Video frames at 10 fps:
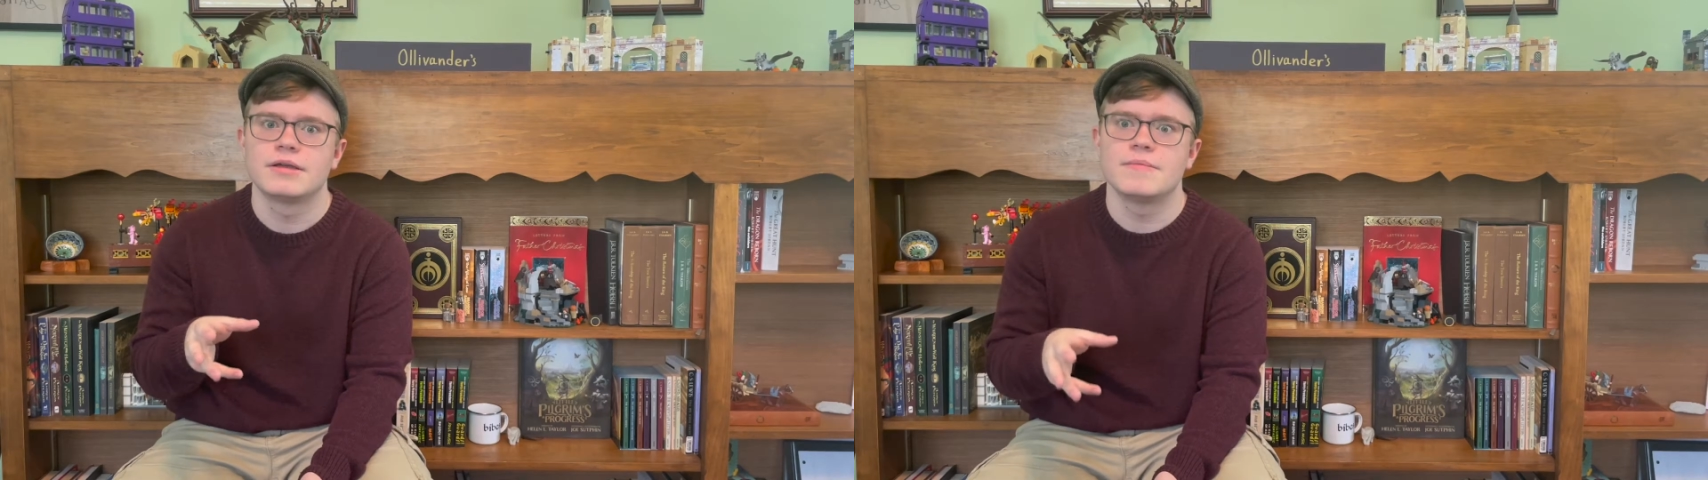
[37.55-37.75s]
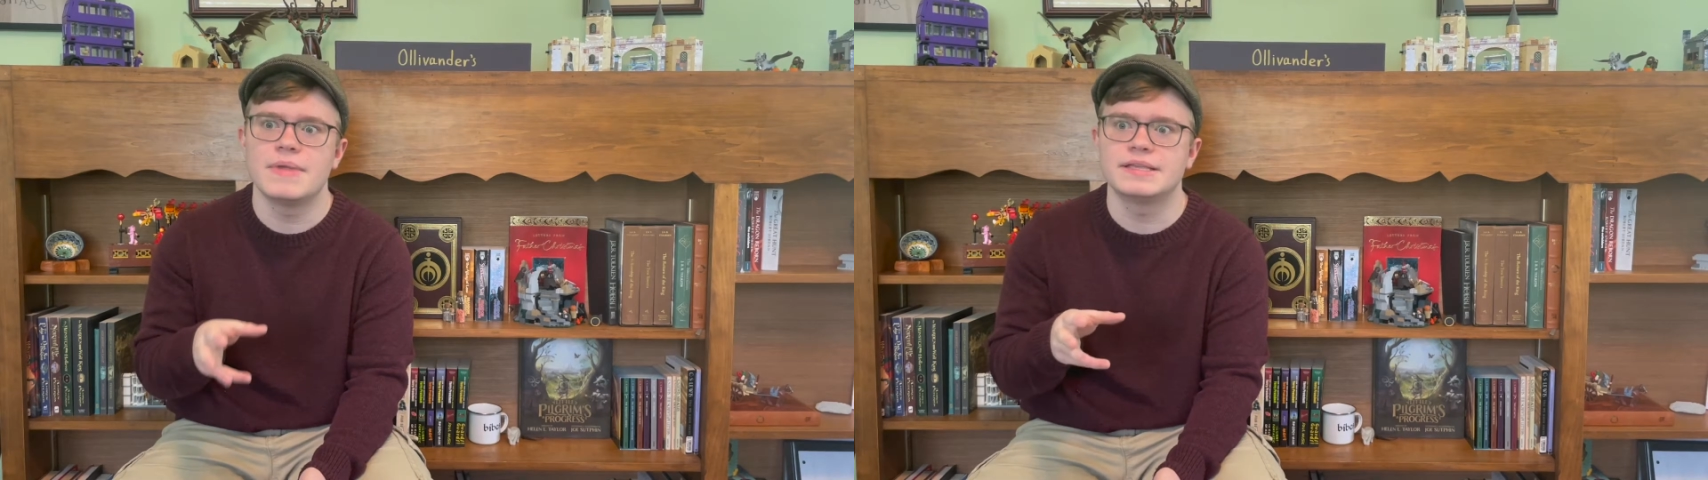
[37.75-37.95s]

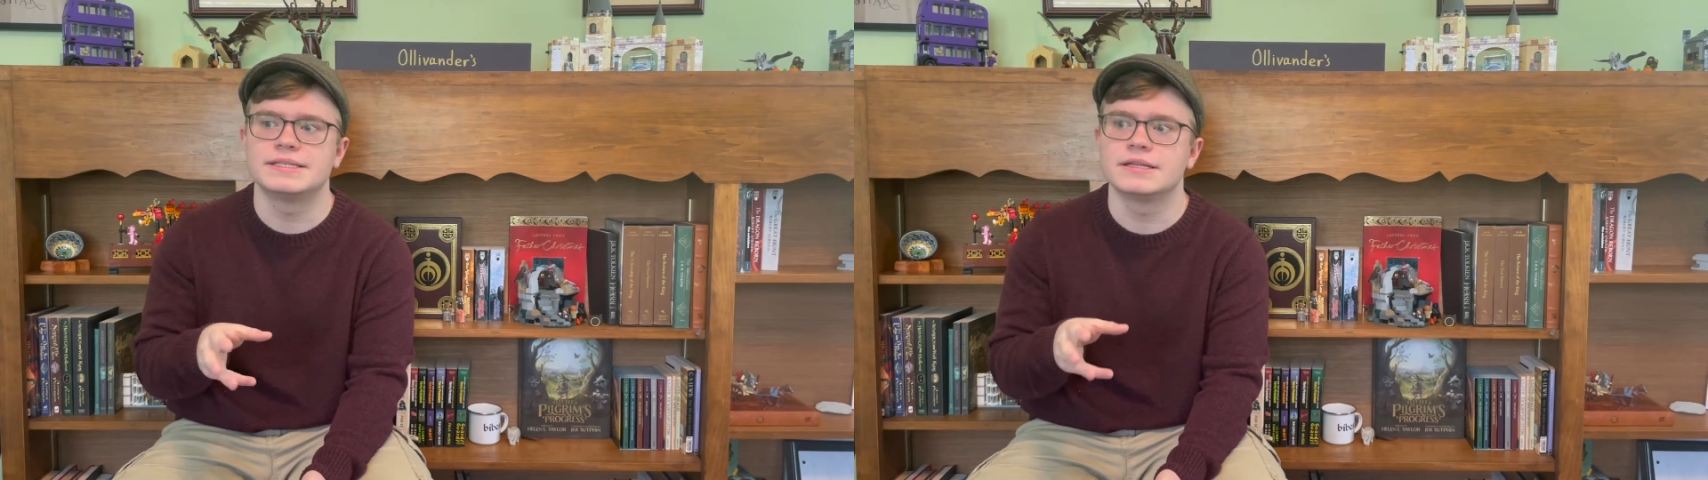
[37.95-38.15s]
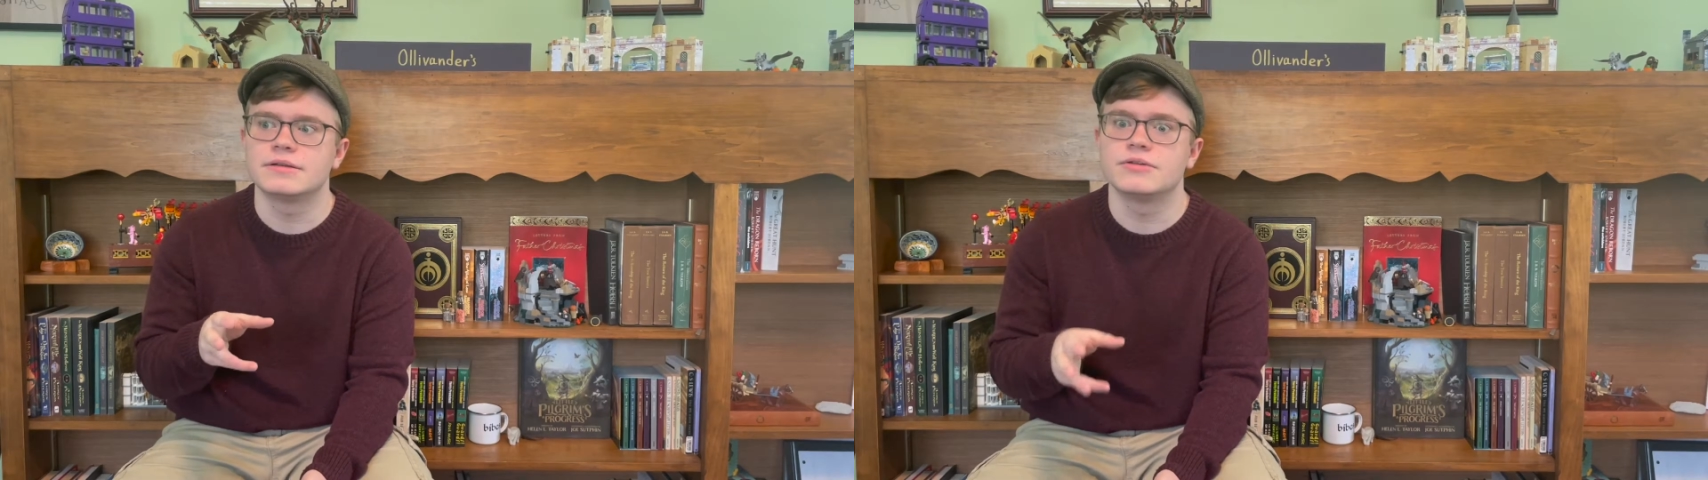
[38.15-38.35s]
makes
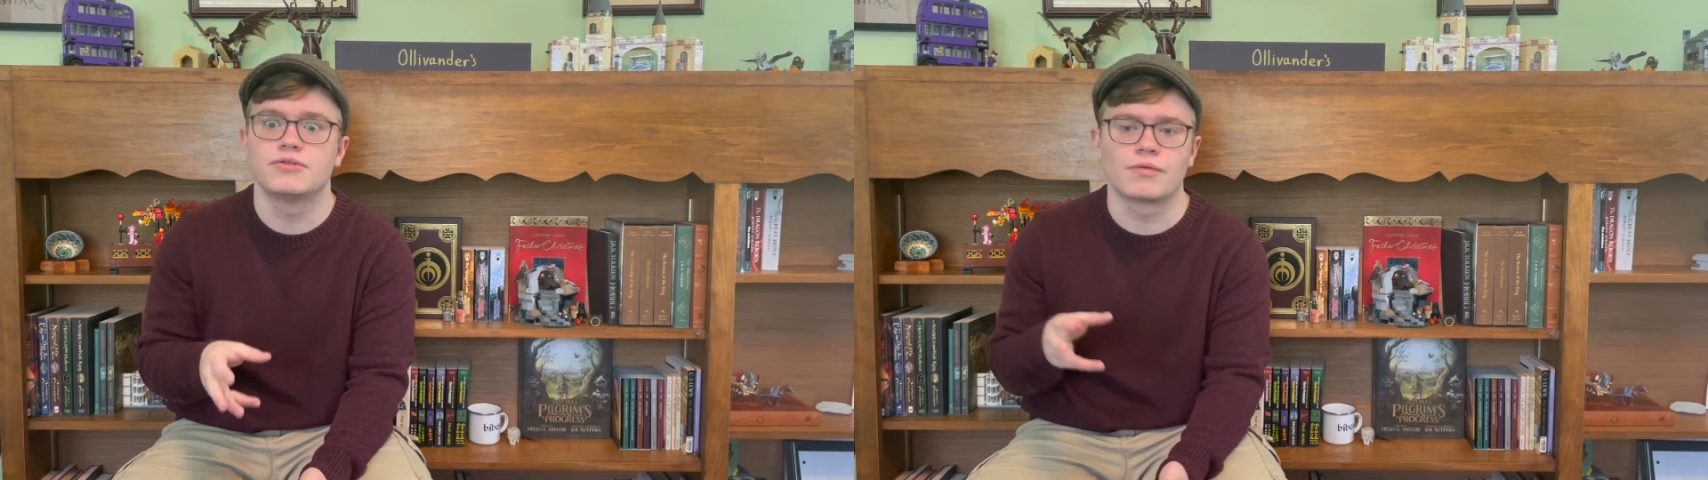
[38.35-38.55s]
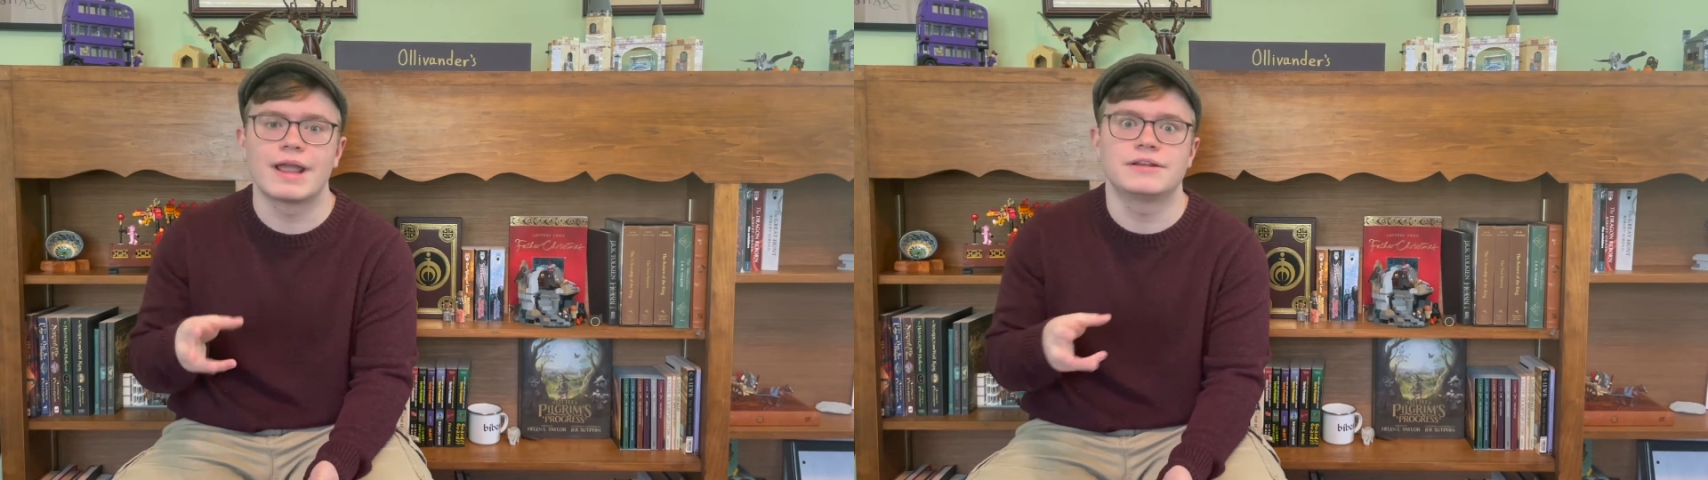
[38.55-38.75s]
it
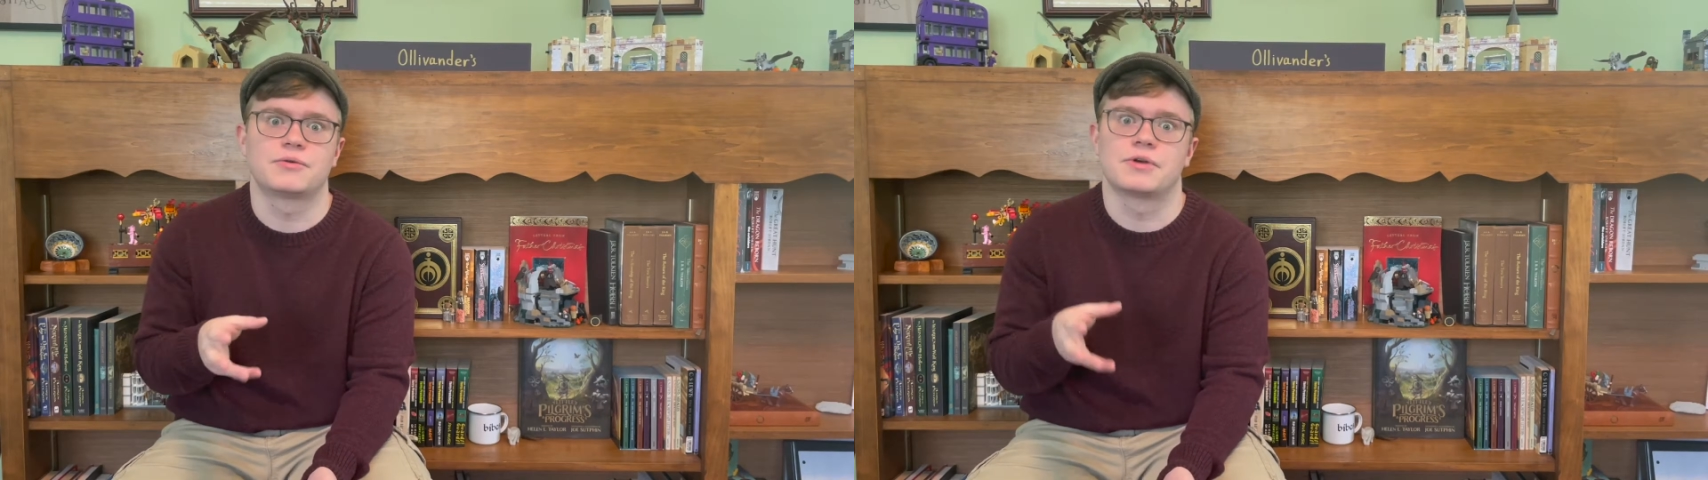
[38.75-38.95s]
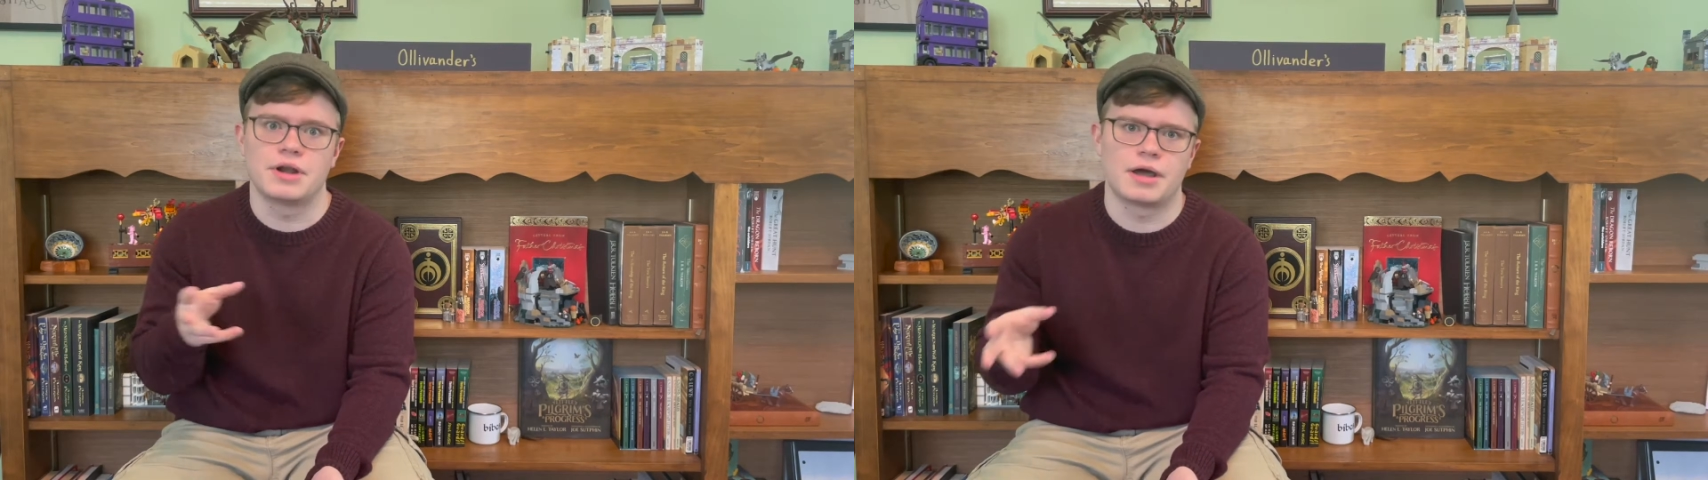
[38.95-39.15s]
great
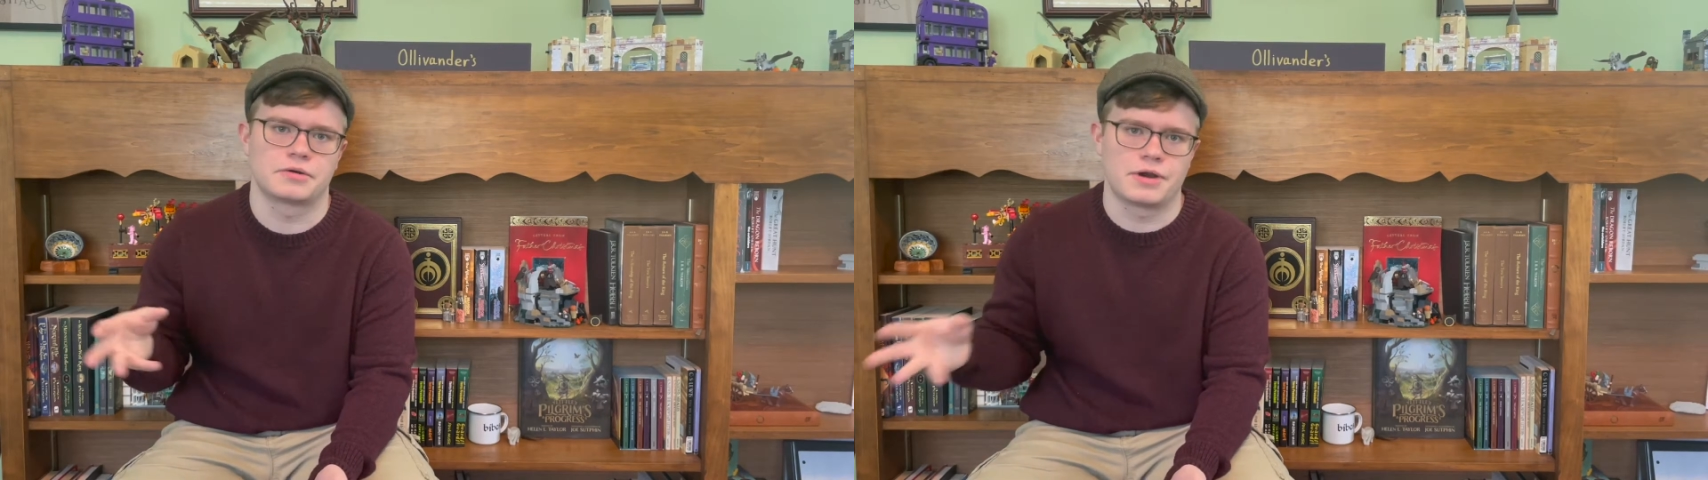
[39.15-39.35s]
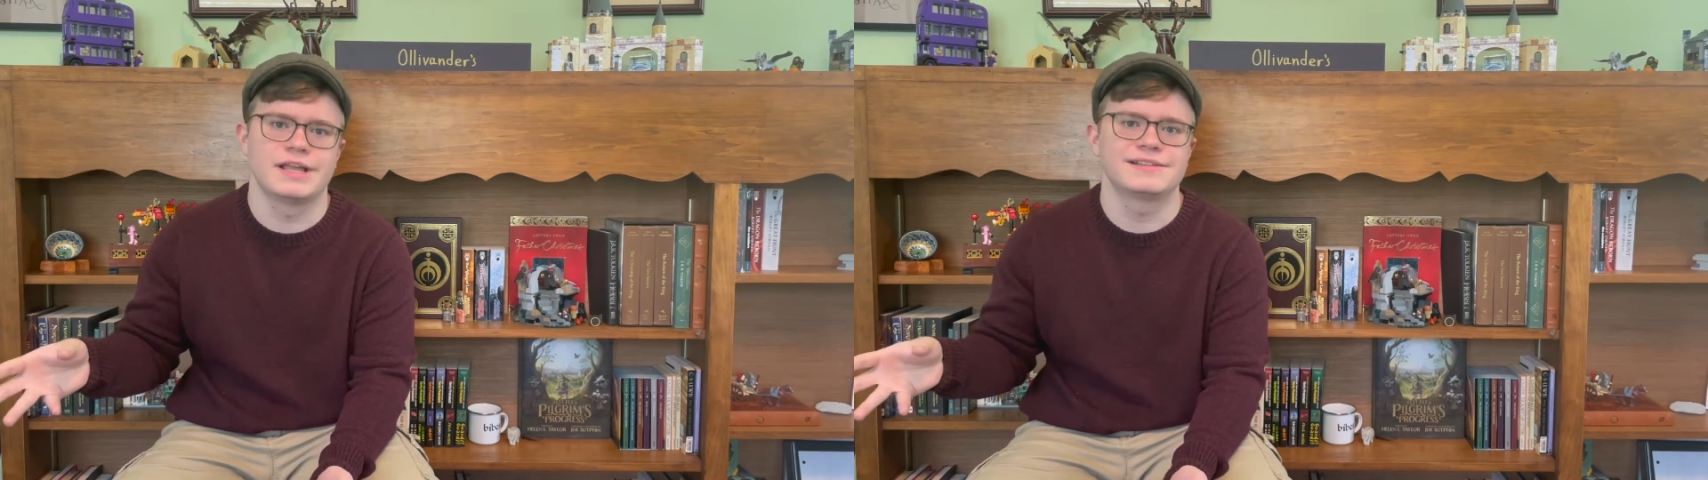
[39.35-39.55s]
or
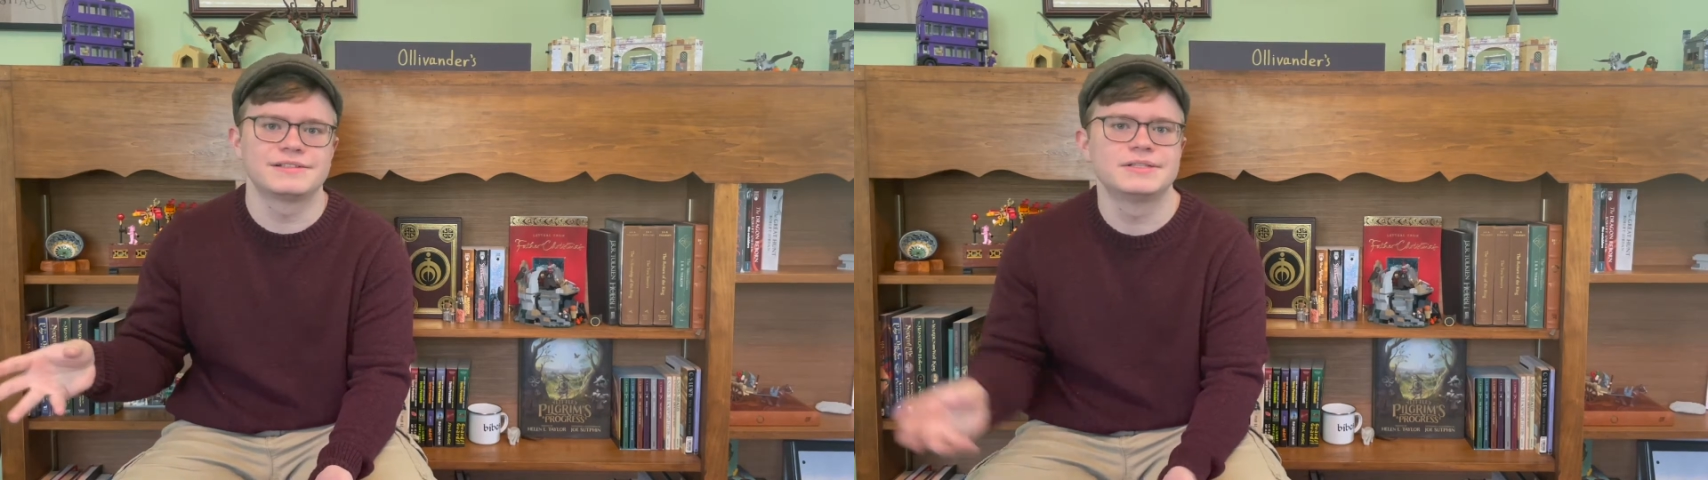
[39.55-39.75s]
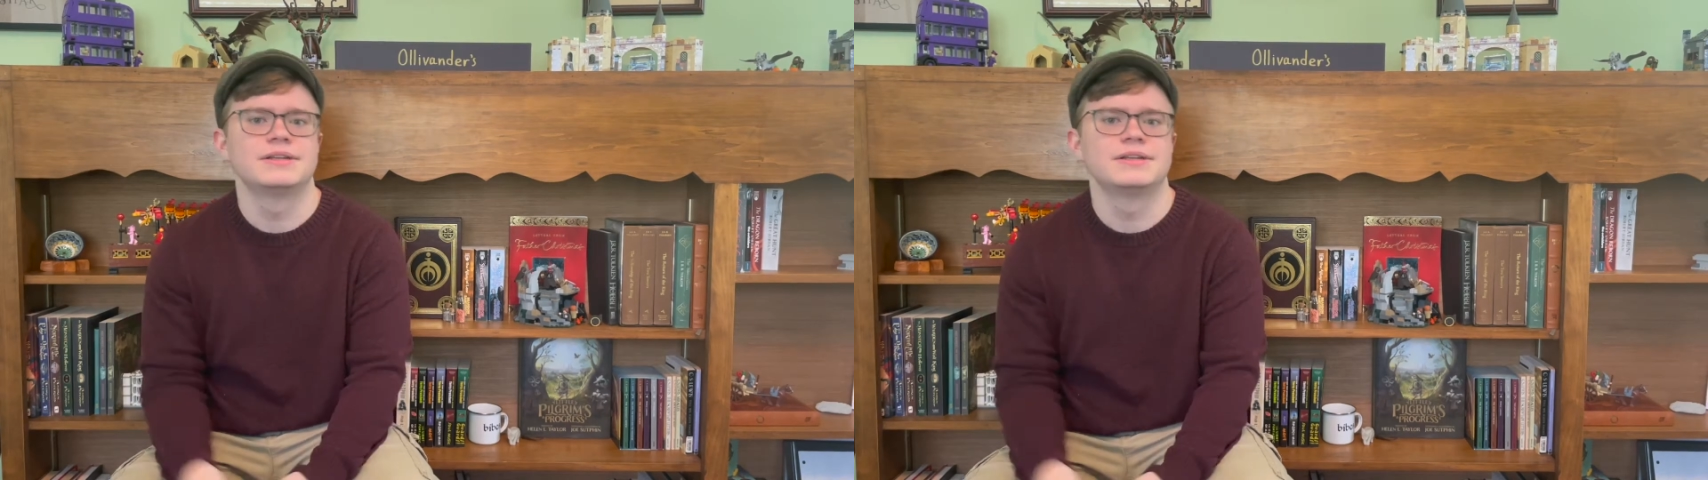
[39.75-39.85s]
not great.